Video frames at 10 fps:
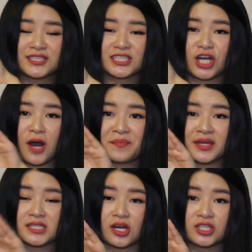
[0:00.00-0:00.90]
to top
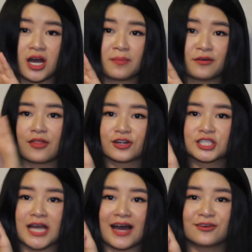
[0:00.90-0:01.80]
this on top of other
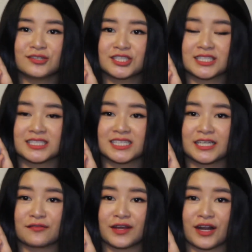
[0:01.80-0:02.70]
shadows just to
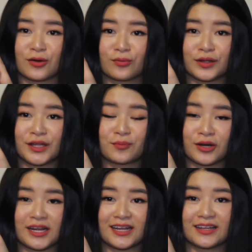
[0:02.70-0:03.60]
give it a really
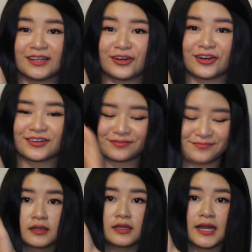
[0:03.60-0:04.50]
pretty glitter.
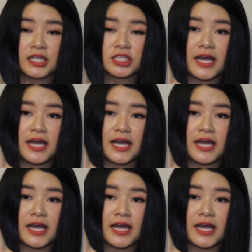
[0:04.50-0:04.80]
The next